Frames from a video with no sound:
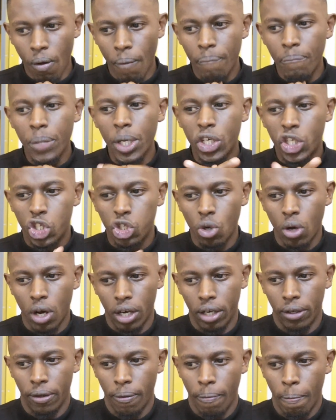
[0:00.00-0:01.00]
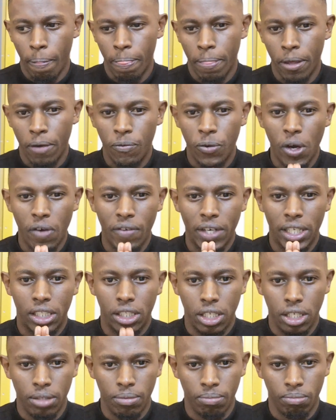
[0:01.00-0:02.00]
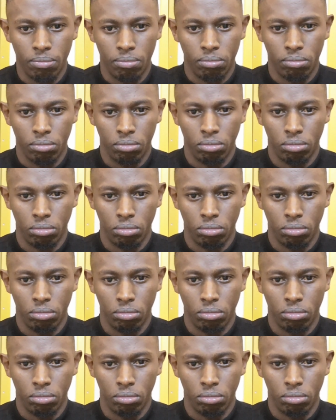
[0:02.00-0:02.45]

make sure if you have a team,